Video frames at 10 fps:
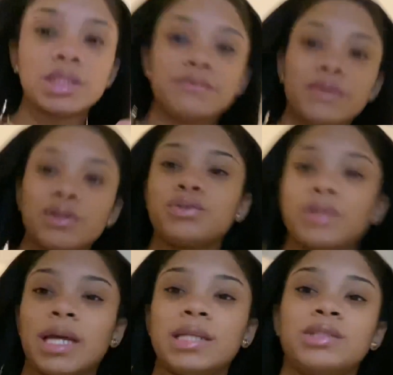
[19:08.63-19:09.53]
video
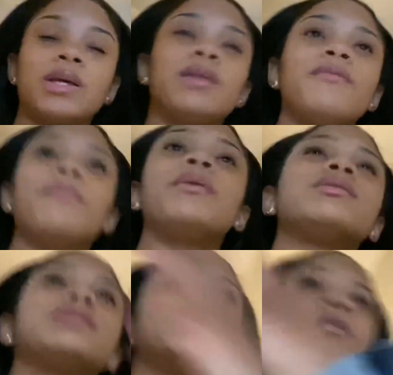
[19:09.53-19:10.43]
tonight, so it didn't make
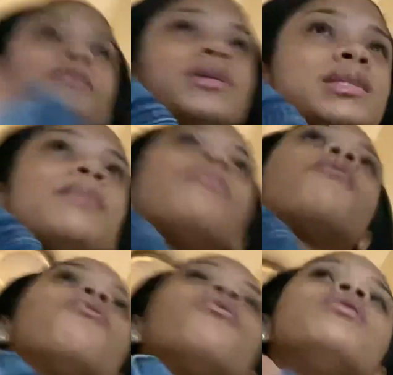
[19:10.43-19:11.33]
no sense to put it in a
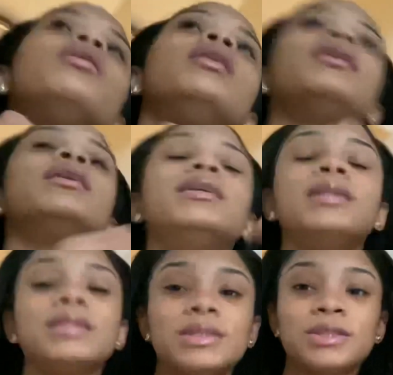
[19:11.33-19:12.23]
poll.
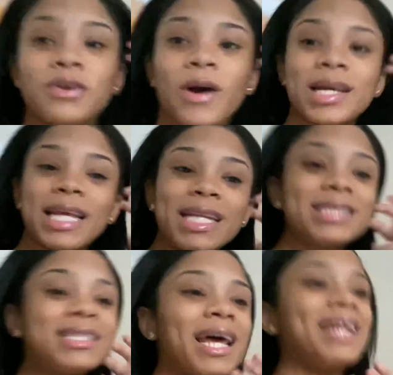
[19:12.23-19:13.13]
So I think
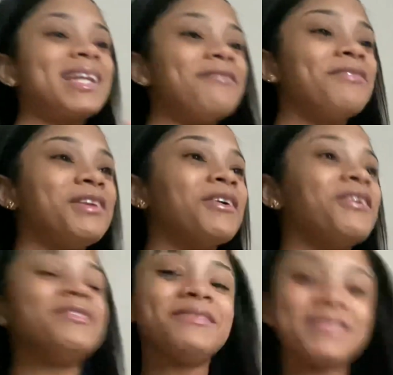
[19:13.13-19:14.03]
this is the end of the
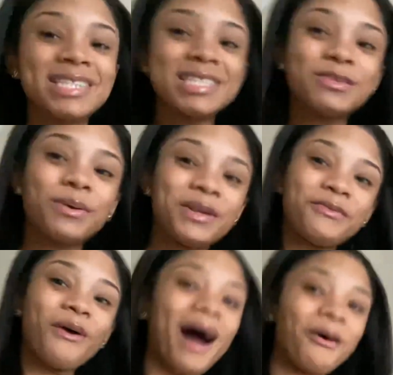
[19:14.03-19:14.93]
video. This is
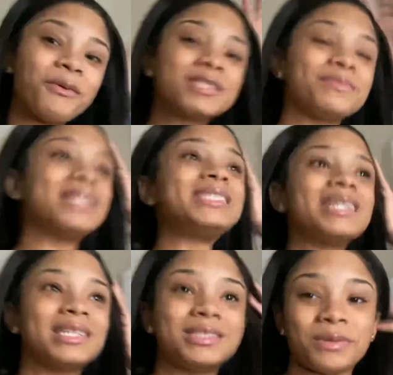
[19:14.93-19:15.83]
24 hours,
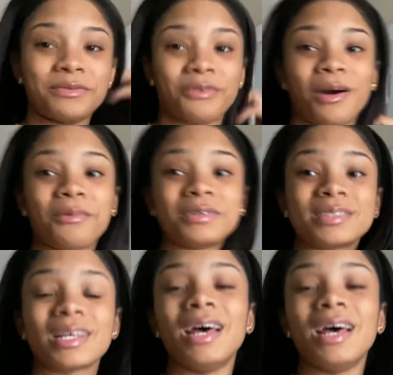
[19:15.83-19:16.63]
basically 24 hours.